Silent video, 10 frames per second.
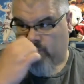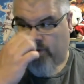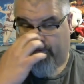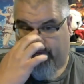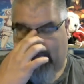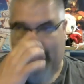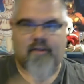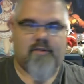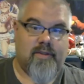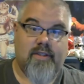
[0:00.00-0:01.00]
flyer
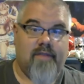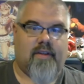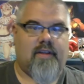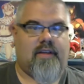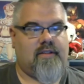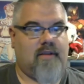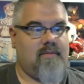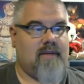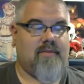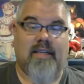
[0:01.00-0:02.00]
specifically, because
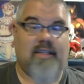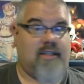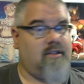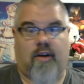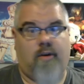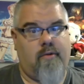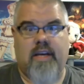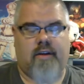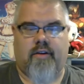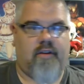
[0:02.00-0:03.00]
sometimes they just don't
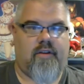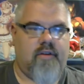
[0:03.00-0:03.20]
eat good.